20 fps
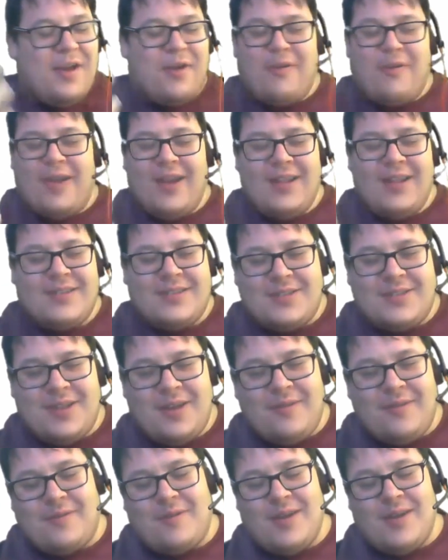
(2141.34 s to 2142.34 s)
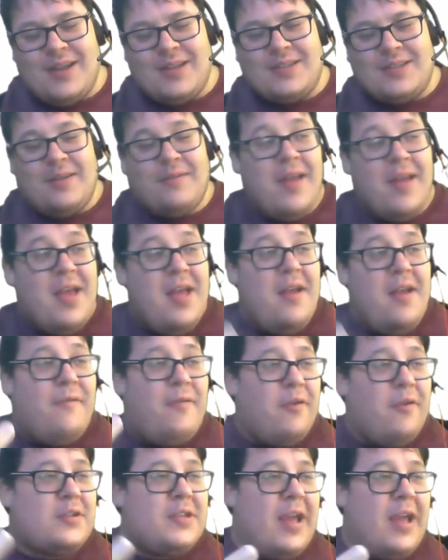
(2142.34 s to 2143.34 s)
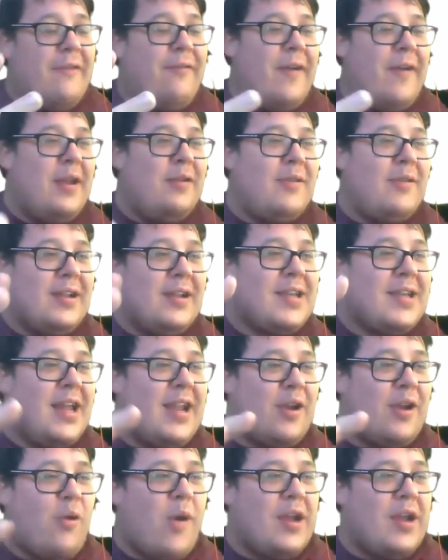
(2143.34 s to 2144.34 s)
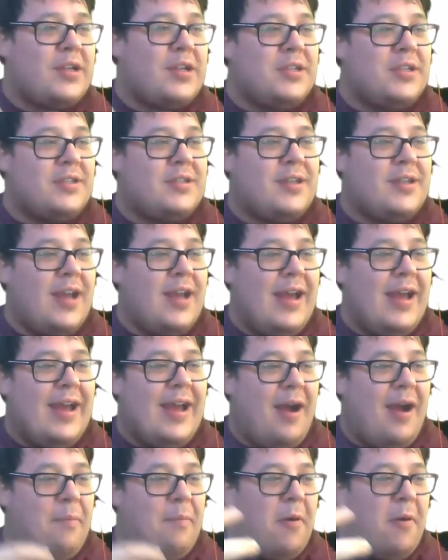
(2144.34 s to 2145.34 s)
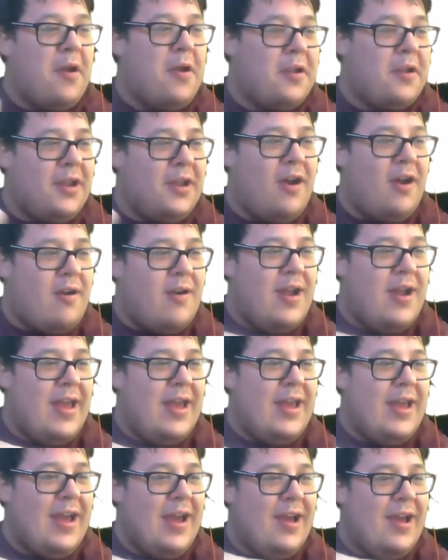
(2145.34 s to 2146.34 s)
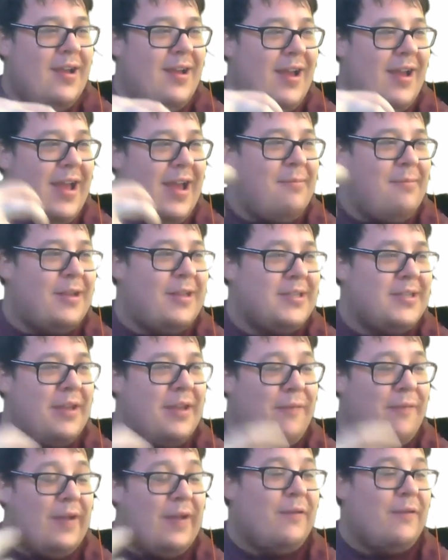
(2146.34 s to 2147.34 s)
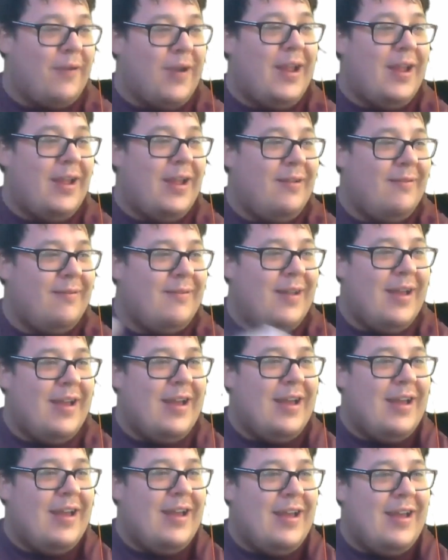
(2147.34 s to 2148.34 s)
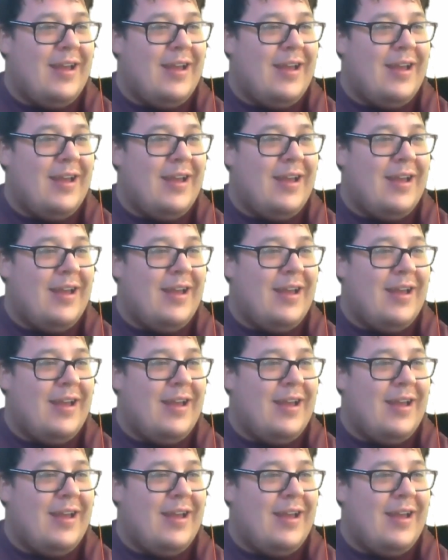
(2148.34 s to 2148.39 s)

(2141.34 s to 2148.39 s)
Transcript: great stuff, great stuff, folks. If anyone has any questions uh, about the RAIBC, feel free. Uh,